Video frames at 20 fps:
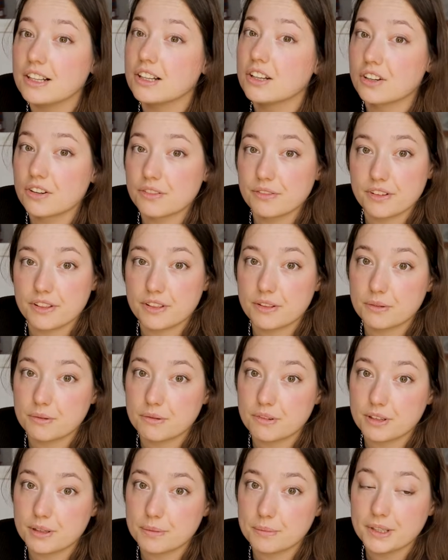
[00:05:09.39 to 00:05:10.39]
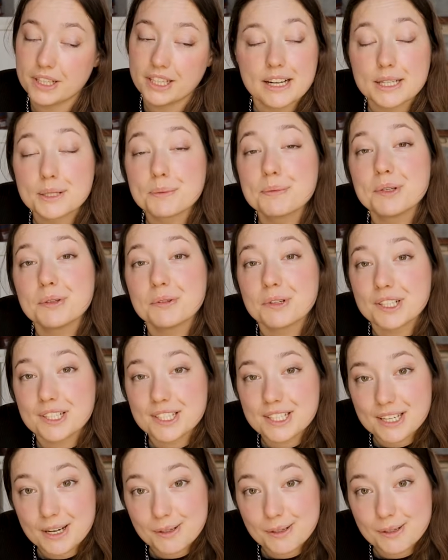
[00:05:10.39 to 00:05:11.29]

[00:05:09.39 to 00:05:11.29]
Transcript: lot of Anthurium experience,